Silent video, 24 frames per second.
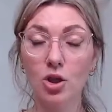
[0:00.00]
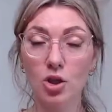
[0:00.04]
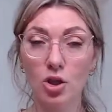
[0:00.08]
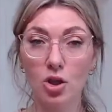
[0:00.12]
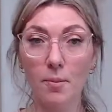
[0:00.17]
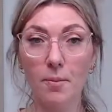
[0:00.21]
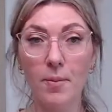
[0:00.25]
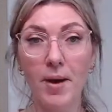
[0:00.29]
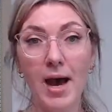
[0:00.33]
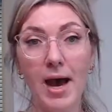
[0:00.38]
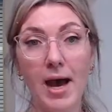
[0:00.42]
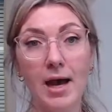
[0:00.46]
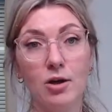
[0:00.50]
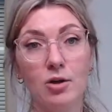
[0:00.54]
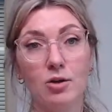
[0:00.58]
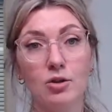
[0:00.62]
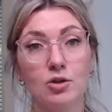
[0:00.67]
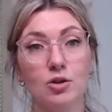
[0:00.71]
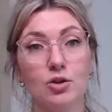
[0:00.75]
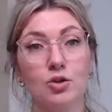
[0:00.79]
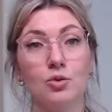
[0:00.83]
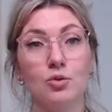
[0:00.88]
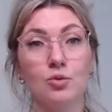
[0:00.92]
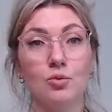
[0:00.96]
the
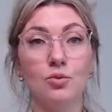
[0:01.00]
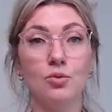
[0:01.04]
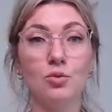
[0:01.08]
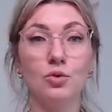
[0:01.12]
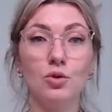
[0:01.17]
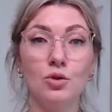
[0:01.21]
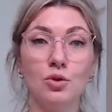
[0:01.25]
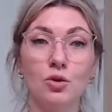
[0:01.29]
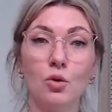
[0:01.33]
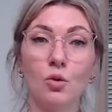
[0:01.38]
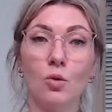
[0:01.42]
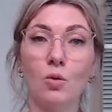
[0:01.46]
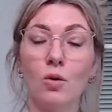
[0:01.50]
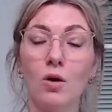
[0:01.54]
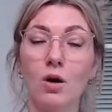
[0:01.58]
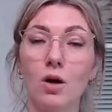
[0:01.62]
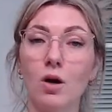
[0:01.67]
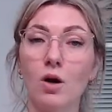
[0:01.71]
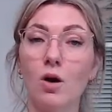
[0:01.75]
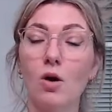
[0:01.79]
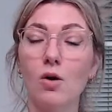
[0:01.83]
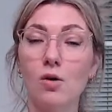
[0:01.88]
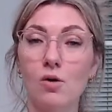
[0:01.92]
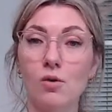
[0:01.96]
pattern to
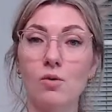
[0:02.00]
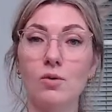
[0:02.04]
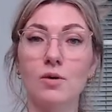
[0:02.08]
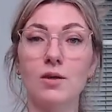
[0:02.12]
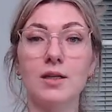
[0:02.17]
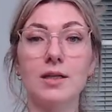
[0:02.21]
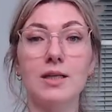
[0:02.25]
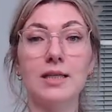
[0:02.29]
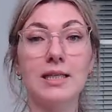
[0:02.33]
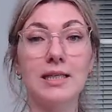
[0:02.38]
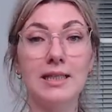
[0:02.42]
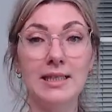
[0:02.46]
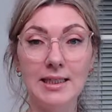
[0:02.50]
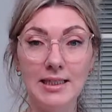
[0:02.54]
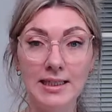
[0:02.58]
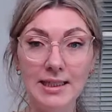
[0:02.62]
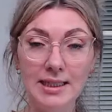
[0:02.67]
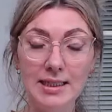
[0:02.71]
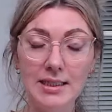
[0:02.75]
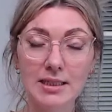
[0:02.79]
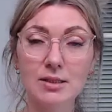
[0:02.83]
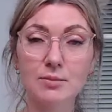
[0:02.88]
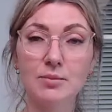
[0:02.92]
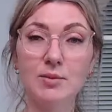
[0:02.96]
your own
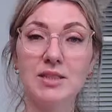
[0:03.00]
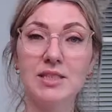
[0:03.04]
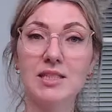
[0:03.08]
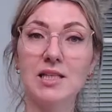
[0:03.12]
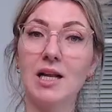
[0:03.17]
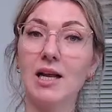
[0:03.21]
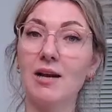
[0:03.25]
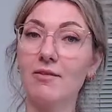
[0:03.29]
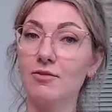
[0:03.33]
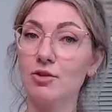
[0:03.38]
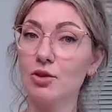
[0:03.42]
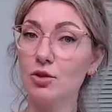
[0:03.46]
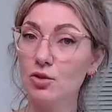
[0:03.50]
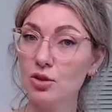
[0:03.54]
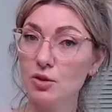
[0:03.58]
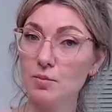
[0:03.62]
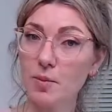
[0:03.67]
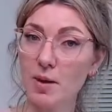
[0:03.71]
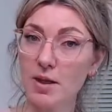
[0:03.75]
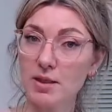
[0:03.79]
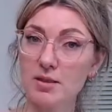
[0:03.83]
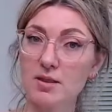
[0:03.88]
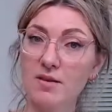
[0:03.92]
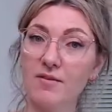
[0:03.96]
needs. We still have two
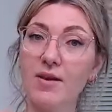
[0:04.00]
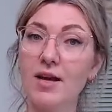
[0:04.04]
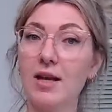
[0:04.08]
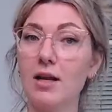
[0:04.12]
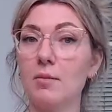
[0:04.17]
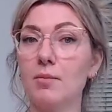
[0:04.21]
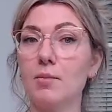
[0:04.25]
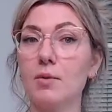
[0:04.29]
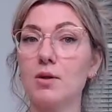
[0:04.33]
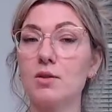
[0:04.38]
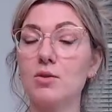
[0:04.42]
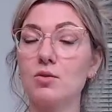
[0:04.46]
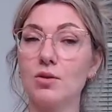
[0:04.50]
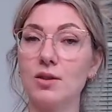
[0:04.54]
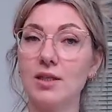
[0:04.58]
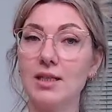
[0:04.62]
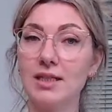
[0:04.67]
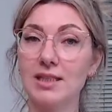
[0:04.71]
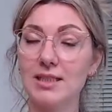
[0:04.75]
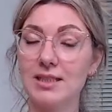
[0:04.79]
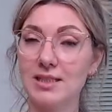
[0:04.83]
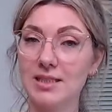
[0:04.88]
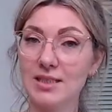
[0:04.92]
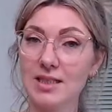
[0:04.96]
spots available, so you
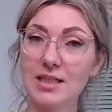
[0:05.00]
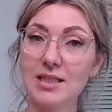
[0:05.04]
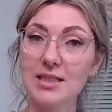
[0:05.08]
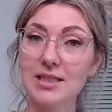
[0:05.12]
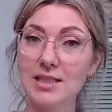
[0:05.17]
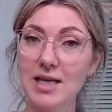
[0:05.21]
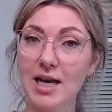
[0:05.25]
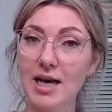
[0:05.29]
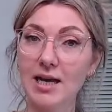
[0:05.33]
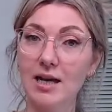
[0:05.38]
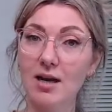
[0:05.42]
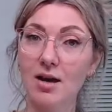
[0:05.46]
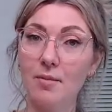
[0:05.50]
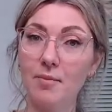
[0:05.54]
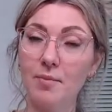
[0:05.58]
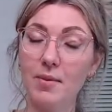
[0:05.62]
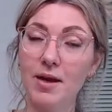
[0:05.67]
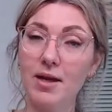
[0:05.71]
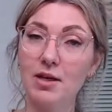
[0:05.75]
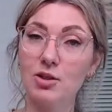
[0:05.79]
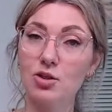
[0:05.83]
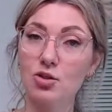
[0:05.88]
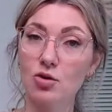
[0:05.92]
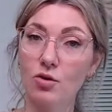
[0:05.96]
can still sign up
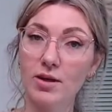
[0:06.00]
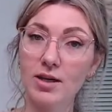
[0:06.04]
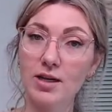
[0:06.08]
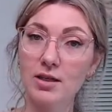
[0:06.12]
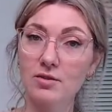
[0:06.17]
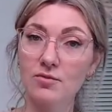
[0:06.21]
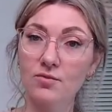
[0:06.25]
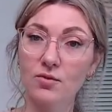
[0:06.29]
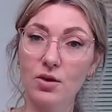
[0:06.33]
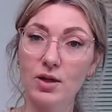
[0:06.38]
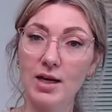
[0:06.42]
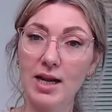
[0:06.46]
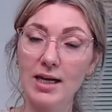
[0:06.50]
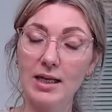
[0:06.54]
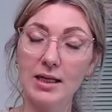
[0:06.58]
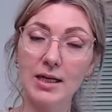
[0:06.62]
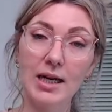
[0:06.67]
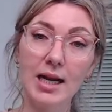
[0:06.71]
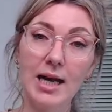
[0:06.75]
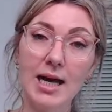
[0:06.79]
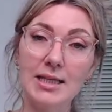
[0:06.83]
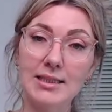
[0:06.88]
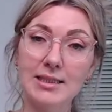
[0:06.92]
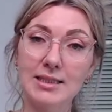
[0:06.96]
and join us for that
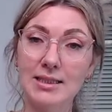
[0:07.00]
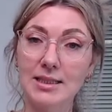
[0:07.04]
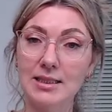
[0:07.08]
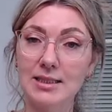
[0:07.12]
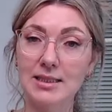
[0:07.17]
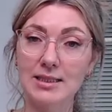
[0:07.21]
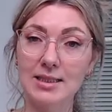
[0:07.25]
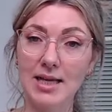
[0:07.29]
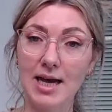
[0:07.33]
class this